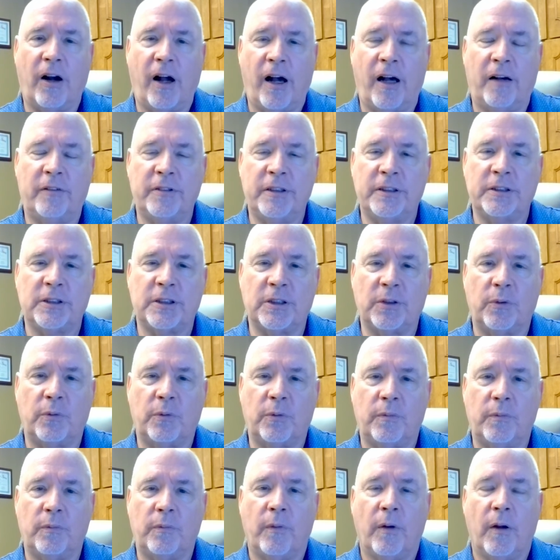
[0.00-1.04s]
ovens
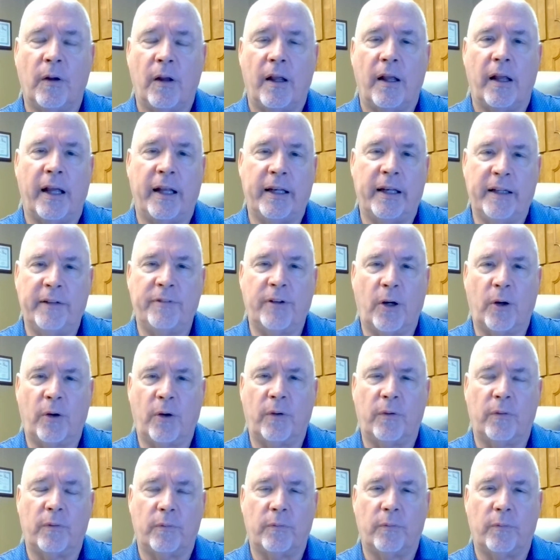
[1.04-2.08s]
and even our